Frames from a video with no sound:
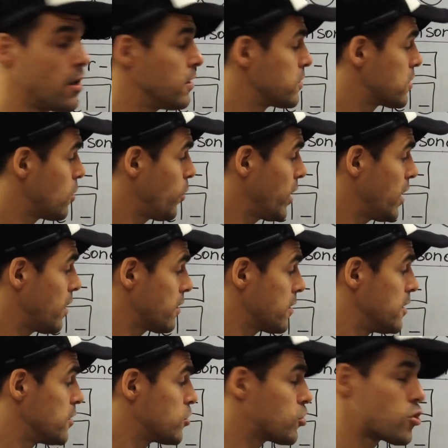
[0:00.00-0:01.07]
So we got
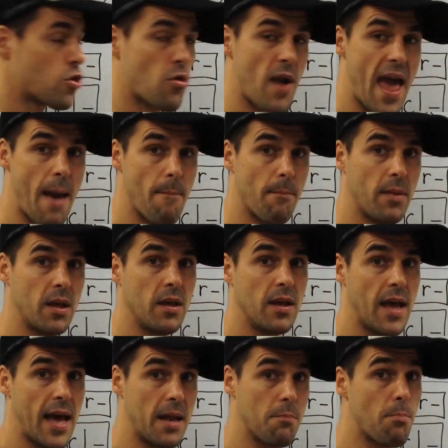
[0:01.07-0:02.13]
tram
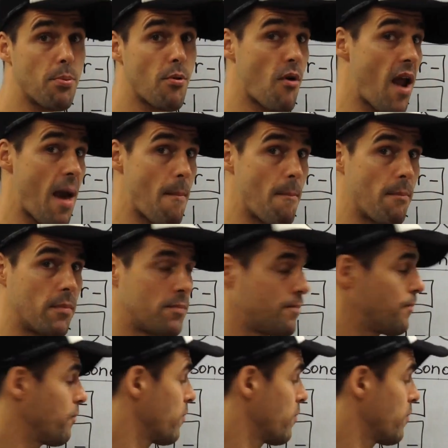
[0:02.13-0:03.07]
and pram.